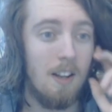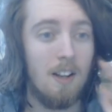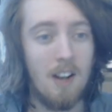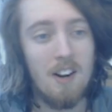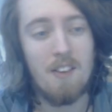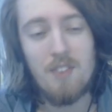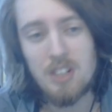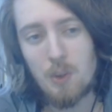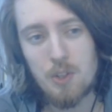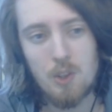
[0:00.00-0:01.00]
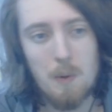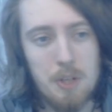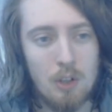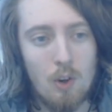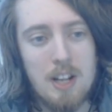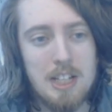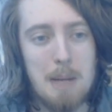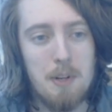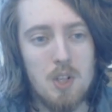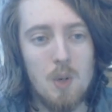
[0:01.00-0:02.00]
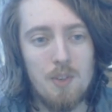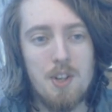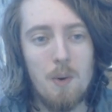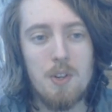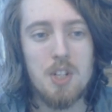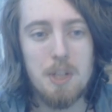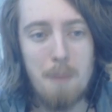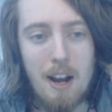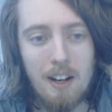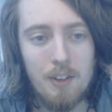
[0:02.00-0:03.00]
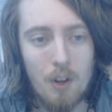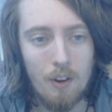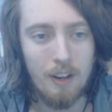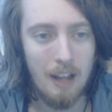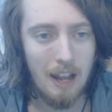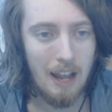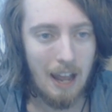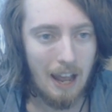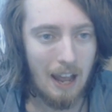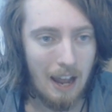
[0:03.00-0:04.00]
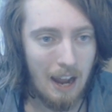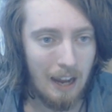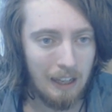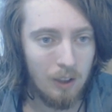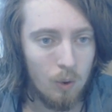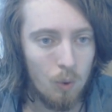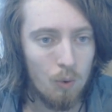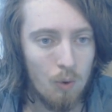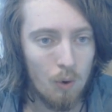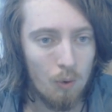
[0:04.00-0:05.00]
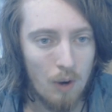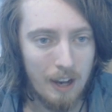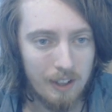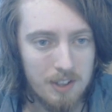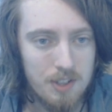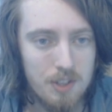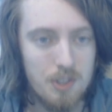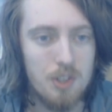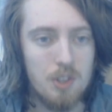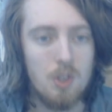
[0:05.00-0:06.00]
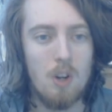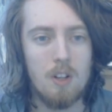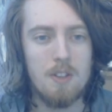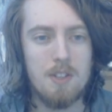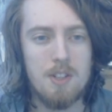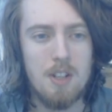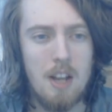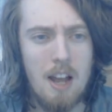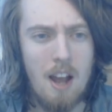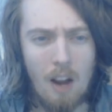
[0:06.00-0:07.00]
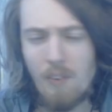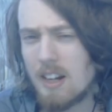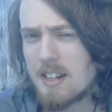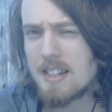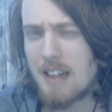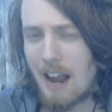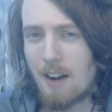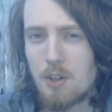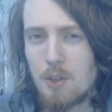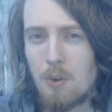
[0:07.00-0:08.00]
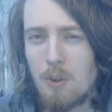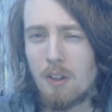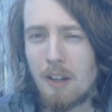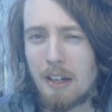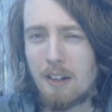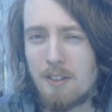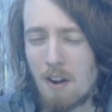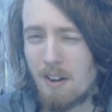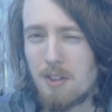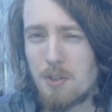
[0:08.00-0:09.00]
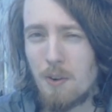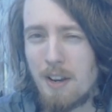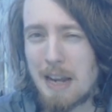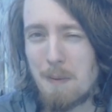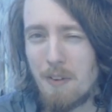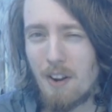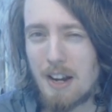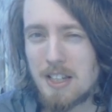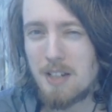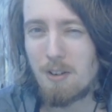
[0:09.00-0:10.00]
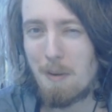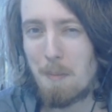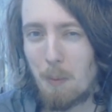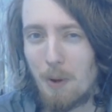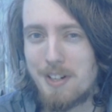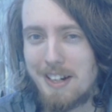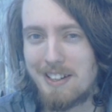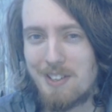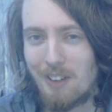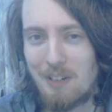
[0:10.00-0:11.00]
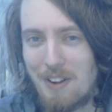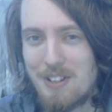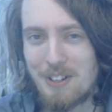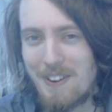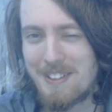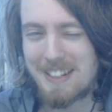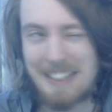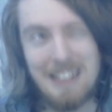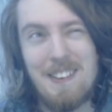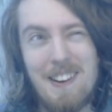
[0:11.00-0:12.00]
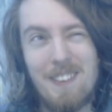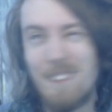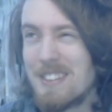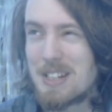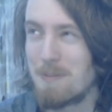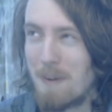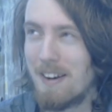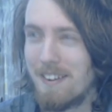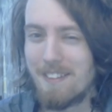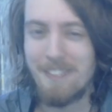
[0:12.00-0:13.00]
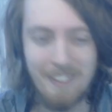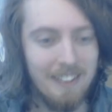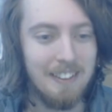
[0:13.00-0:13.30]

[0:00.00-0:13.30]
Alright, physical description. Great Sabertooths known as Smilodon Ailurorex to scholars. I think that's the actual, like, dinosaur name of it. I seem to remember watching a documentary when I was a kid and they're called Smilodon.